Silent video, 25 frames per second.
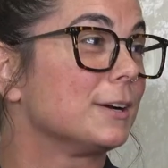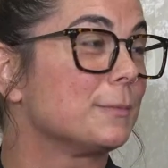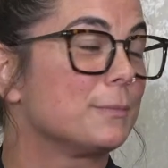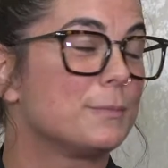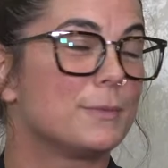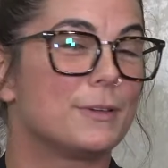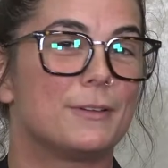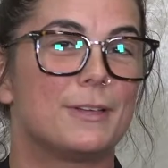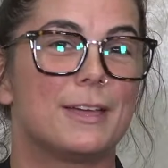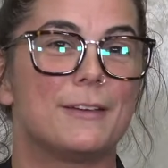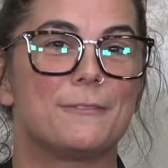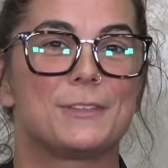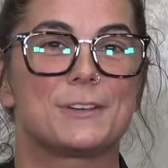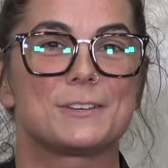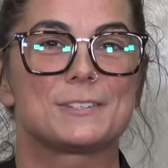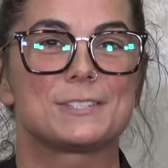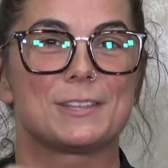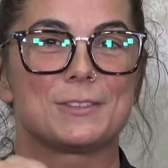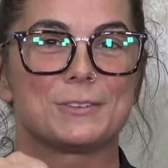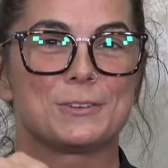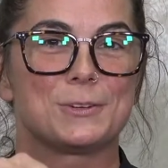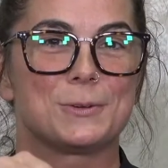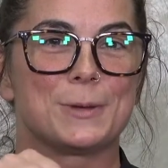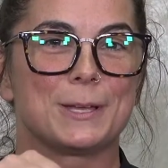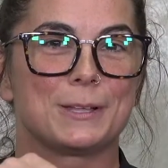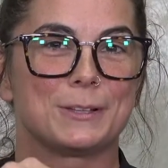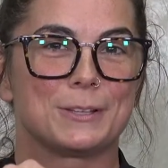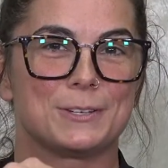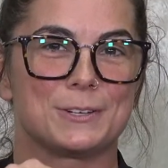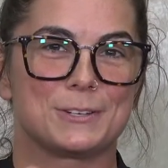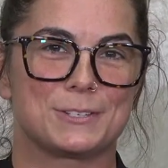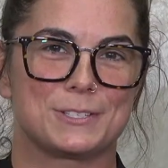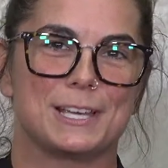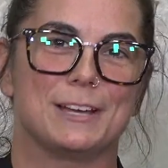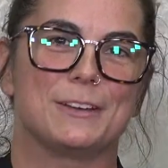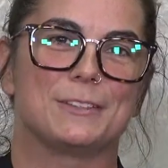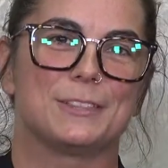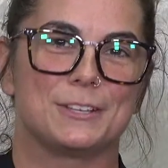if there's other New
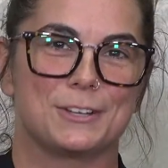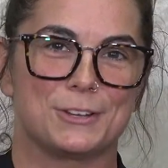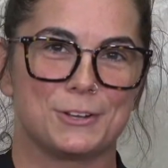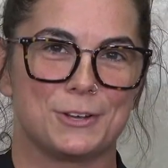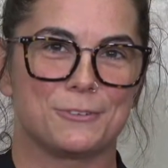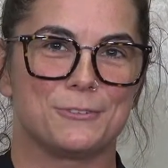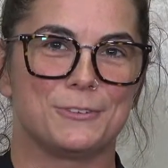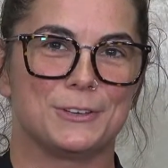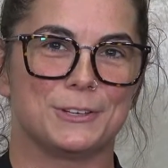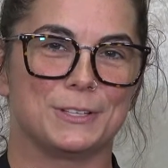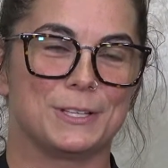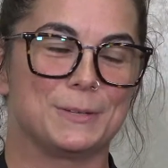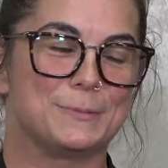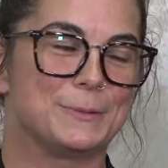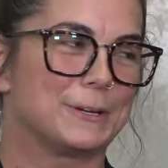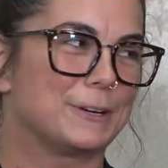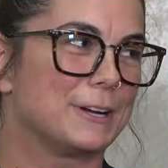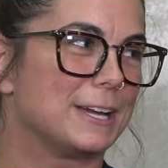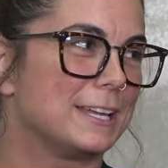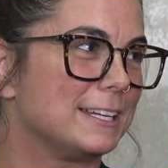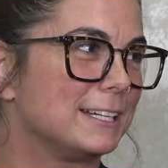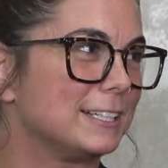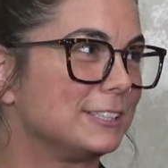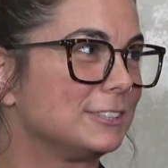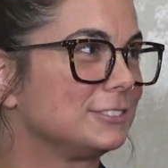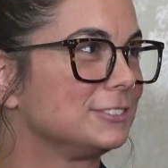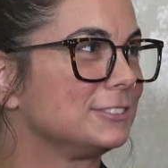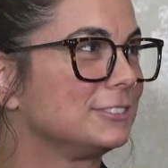Englanders out there, you're feeling me right now.